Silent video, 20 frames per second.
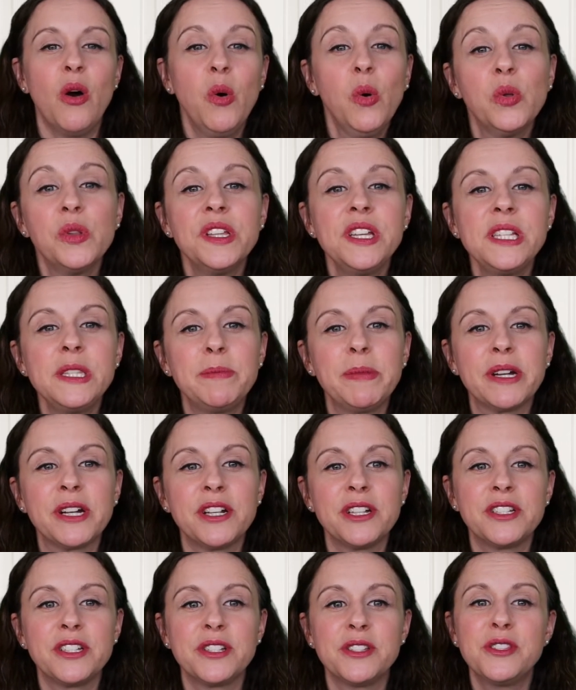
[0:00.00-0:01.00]
Holy
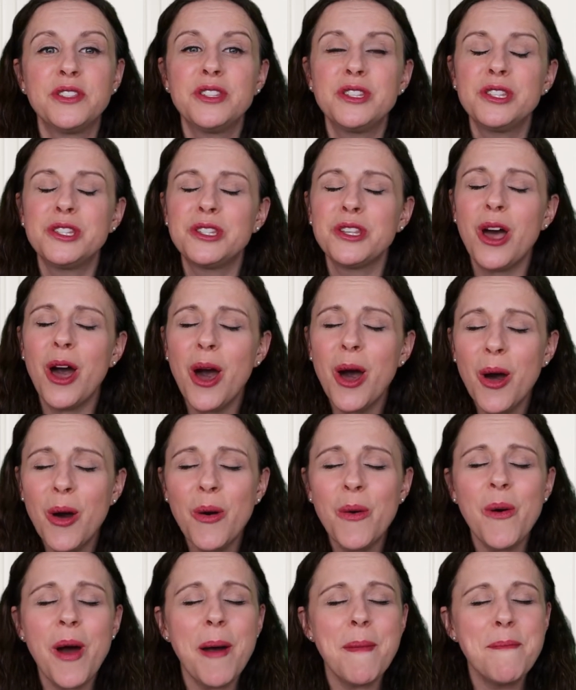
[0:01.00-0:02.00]
Spirit does
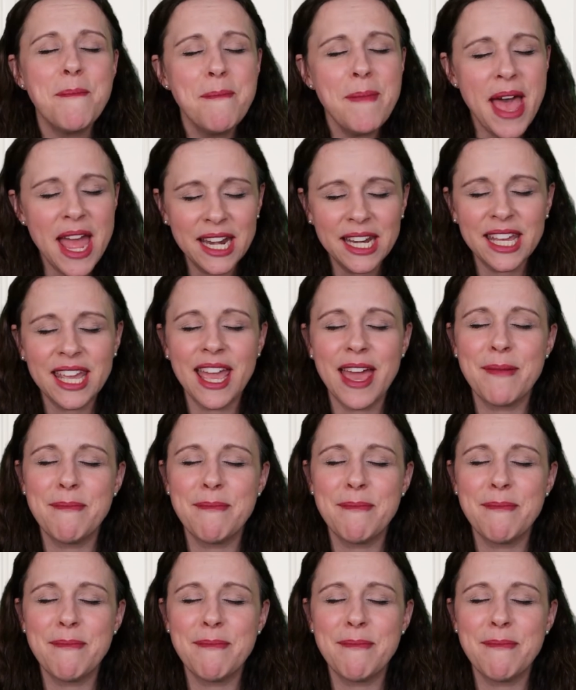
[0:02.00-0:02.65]
so many